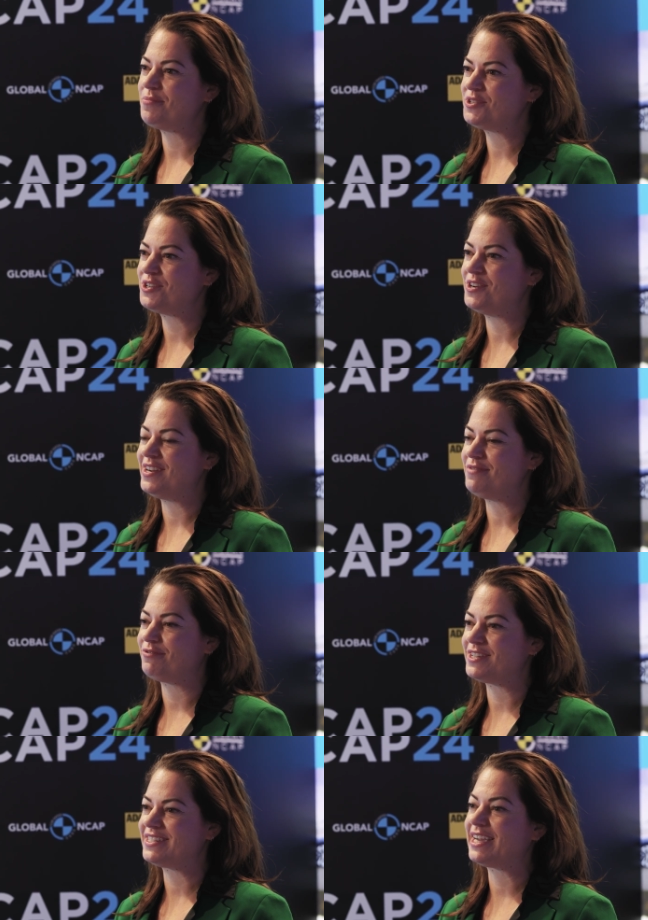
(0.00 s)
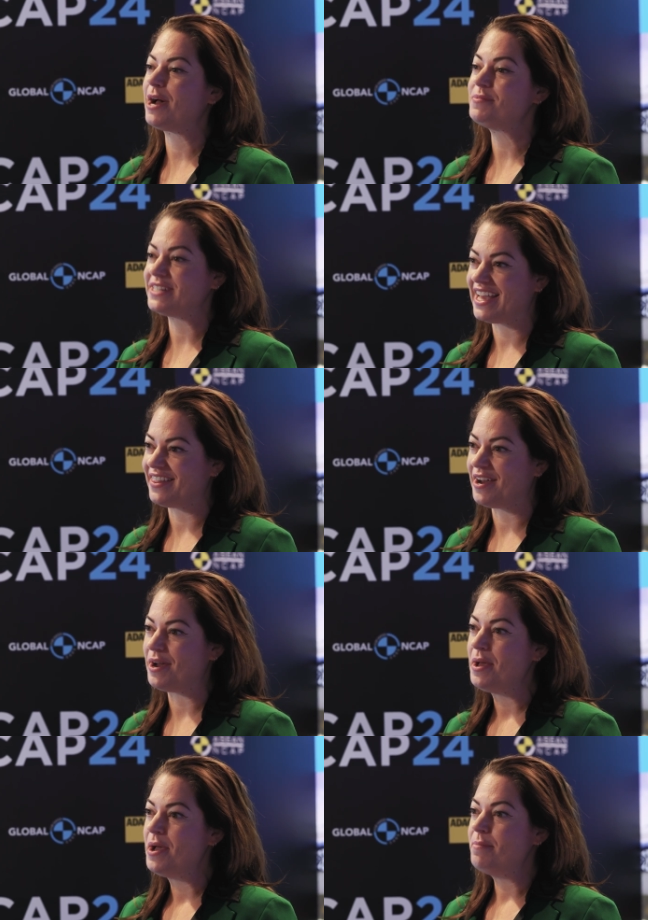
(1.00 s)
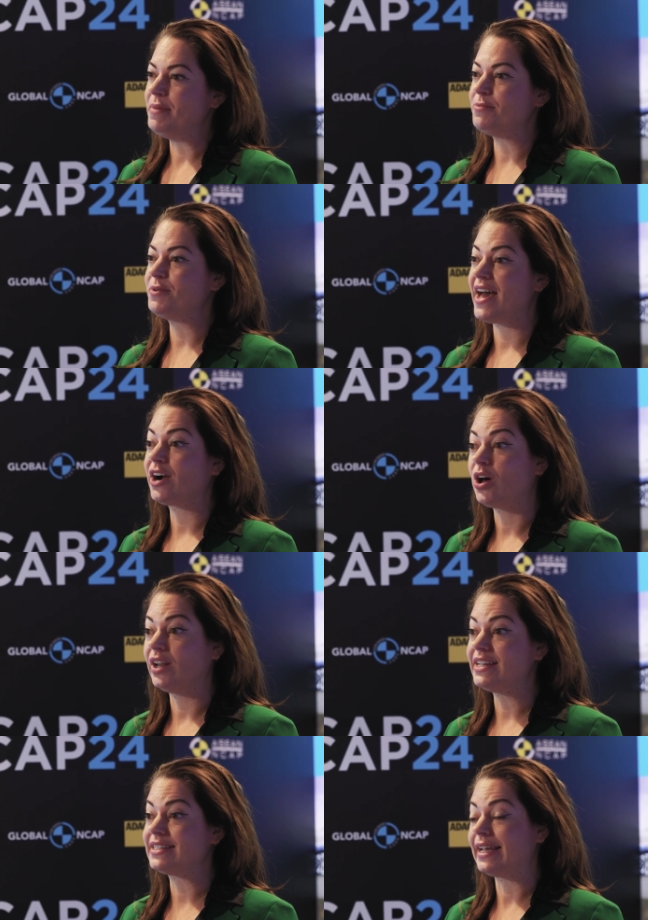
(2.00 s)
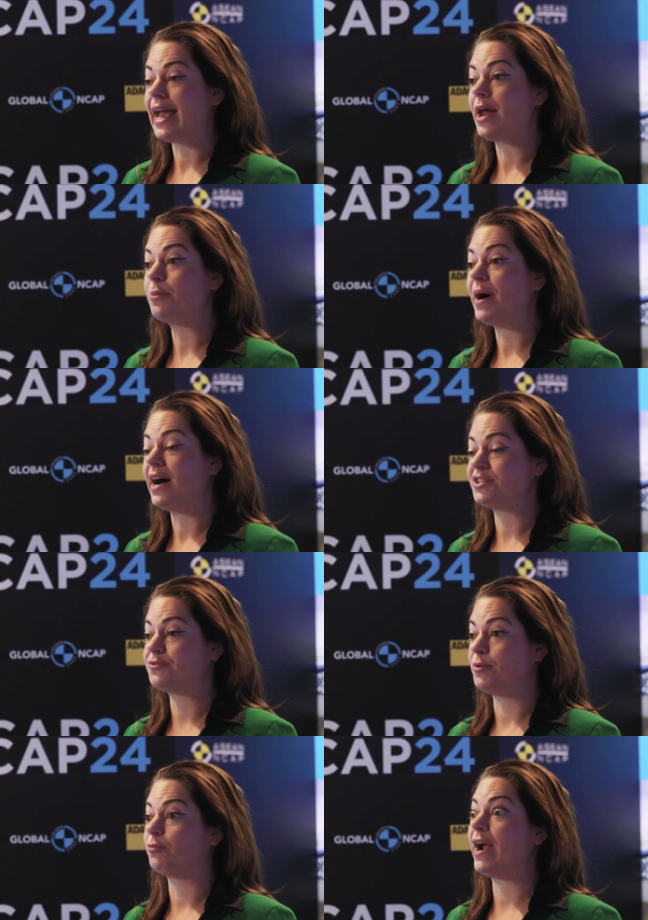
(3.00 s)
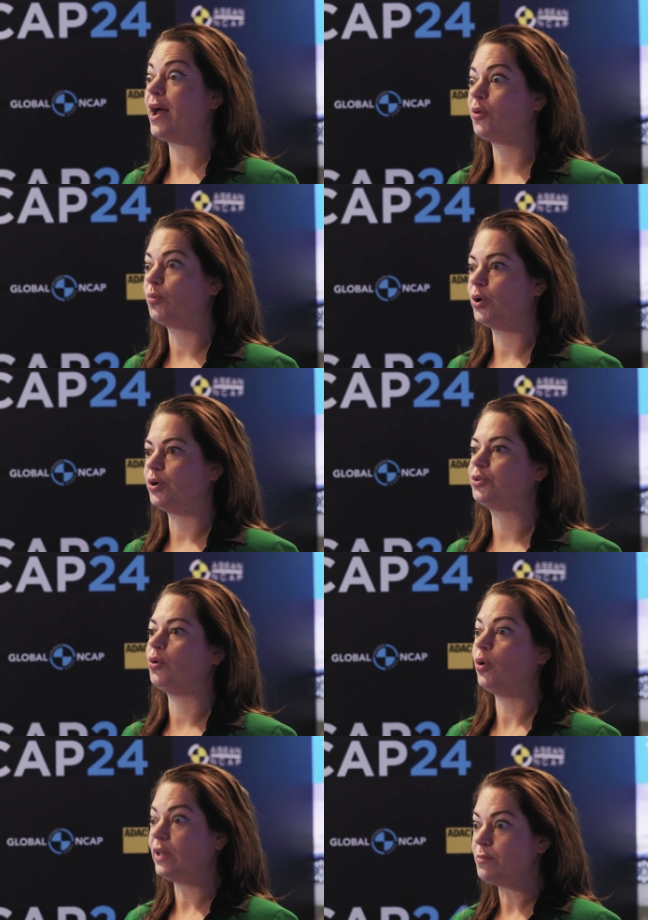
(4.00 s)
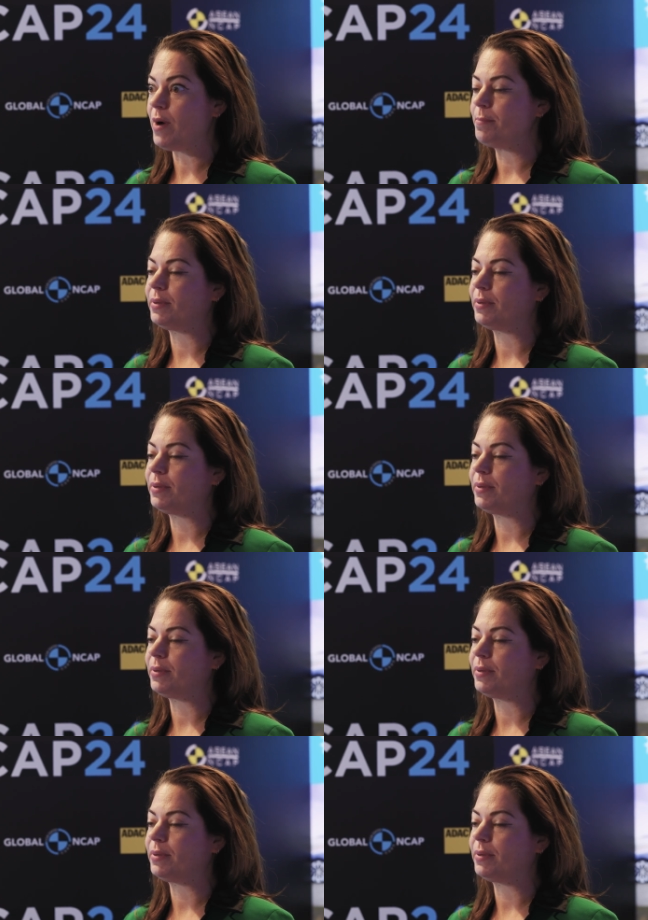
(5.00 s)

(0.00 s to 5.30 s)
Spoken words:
opportunity for us to come together, meet with our colleagues and counterparts from around the world all in one